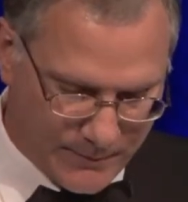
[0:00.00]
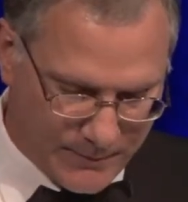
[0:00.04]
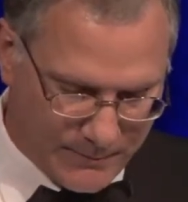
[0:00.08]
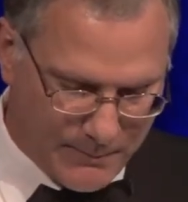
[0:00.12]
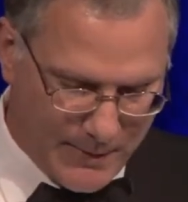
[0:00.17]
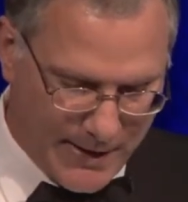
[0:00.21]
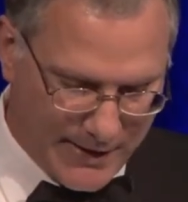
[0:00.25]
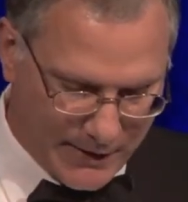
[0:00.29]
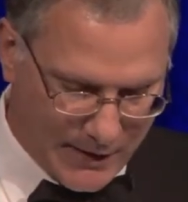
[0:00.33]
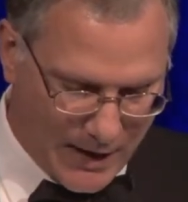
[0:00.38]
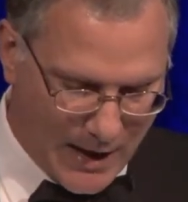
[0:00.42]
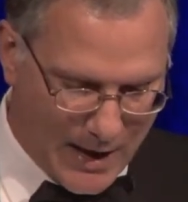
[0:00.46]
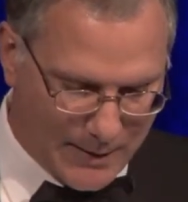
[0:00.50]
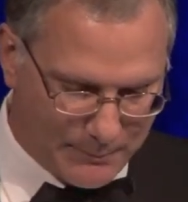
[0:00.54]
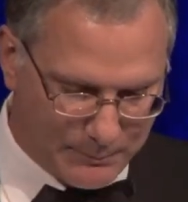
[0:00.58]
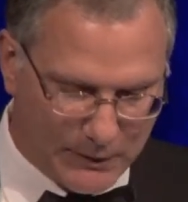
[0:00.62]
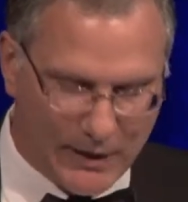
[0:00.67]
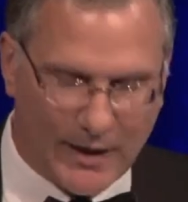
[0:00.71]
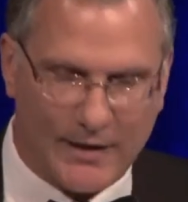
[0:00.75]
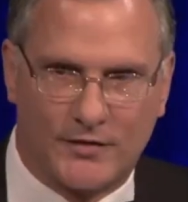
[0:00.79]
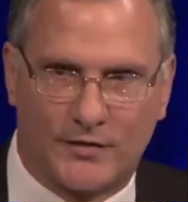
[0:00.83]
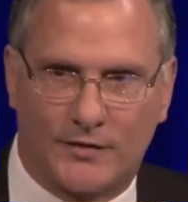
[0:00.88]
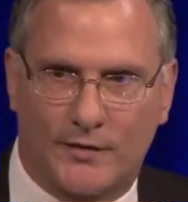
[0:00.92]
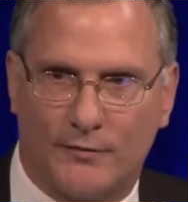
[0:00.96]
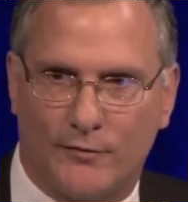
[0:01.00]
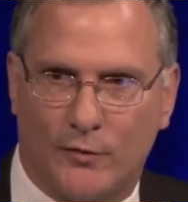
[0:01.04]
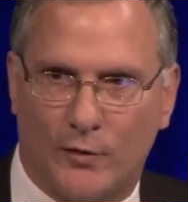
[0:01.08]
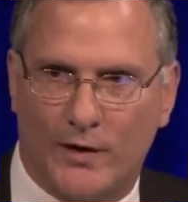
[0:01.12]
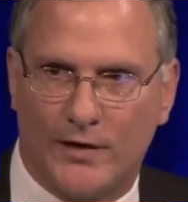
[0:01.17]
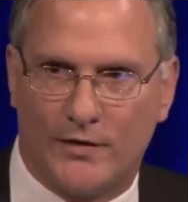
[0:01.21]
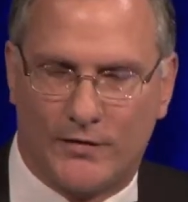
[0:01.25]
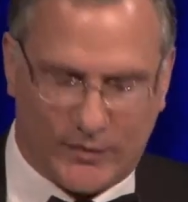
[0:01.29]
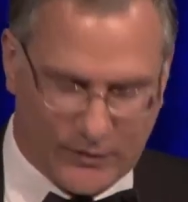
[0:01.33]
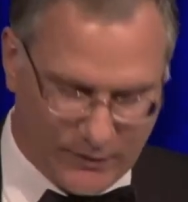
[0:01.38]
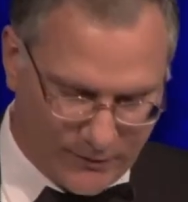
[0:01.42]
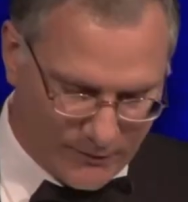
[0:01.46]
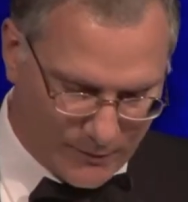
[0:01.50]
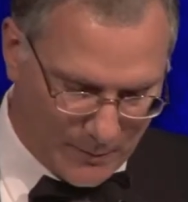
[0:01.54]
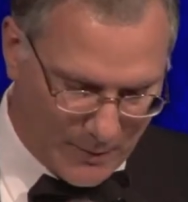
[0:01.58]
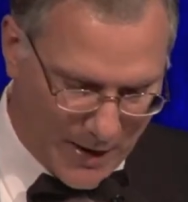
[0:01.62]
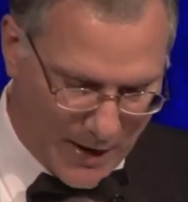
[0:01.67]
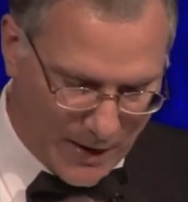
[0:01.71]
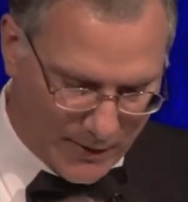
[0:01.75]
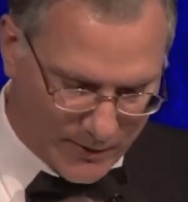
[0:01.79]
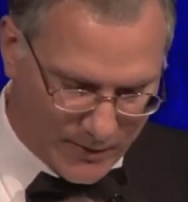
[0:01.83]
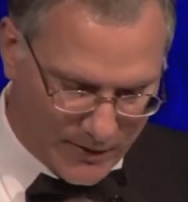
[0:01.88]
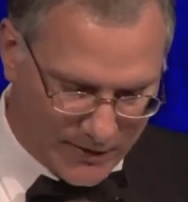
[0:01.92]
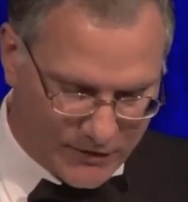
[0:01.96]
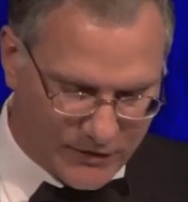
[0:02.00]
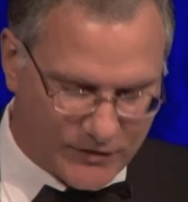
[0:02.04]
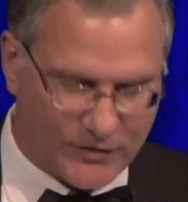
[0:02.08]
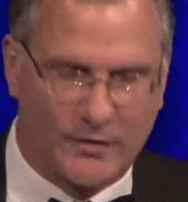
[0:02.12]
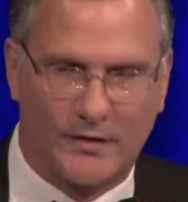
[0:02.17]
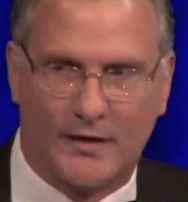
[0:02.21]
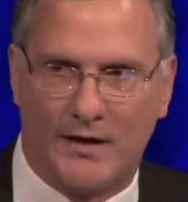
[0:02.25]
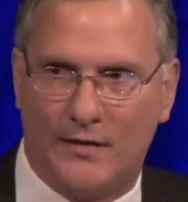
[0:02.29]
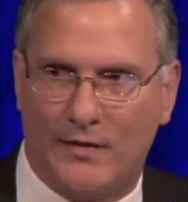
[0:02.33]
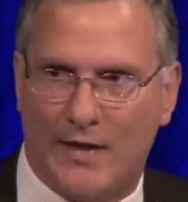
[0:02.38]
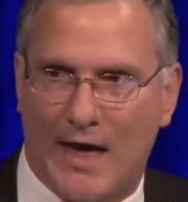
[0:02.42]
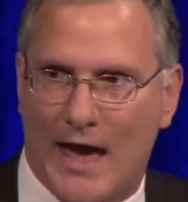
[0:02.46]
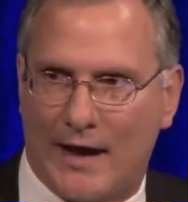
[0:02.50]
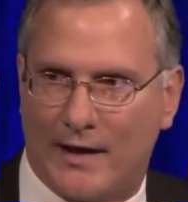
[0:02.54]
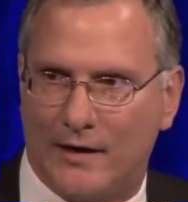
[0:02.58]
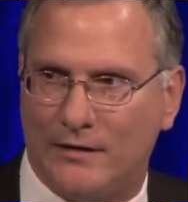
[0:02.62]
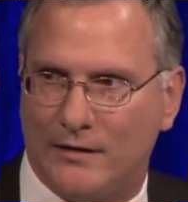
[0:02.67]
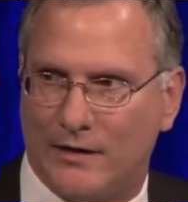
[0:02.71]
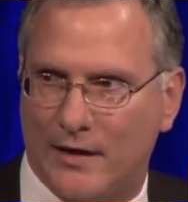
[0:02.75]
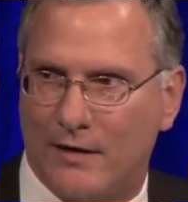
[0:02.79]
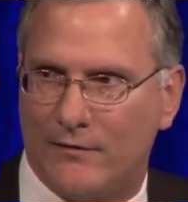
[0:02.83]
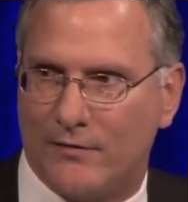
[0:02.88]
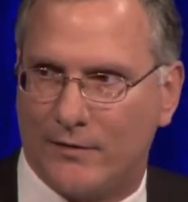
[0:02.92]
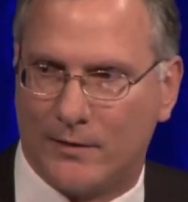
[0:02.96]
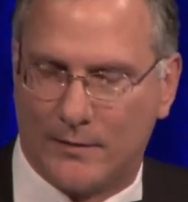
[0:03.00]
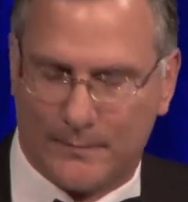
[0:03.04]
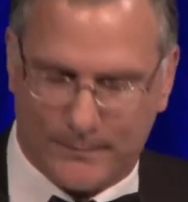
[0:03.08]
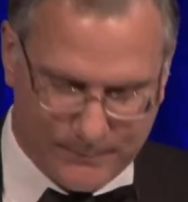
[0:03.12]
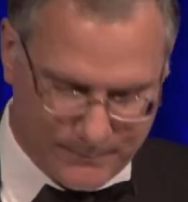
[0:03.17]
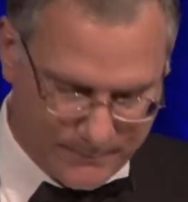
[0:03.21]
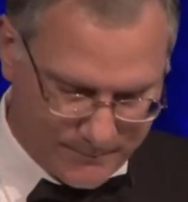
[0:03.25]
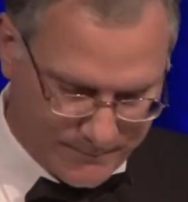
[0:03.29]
May God bless the voice of moderates in that endeavor.